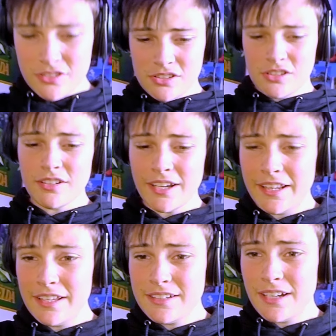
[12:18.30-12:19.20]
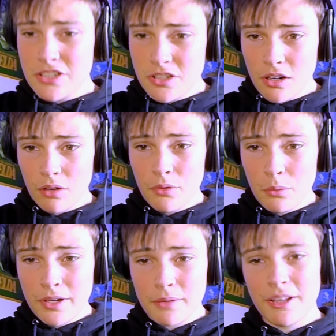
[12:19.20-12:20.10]
look like an idiot as you go up the
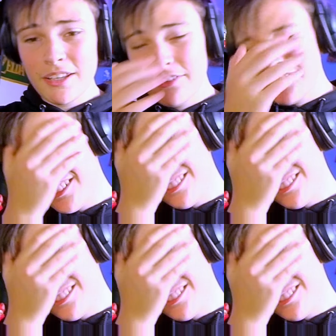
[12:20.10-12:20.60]
Wicker Man lift hill.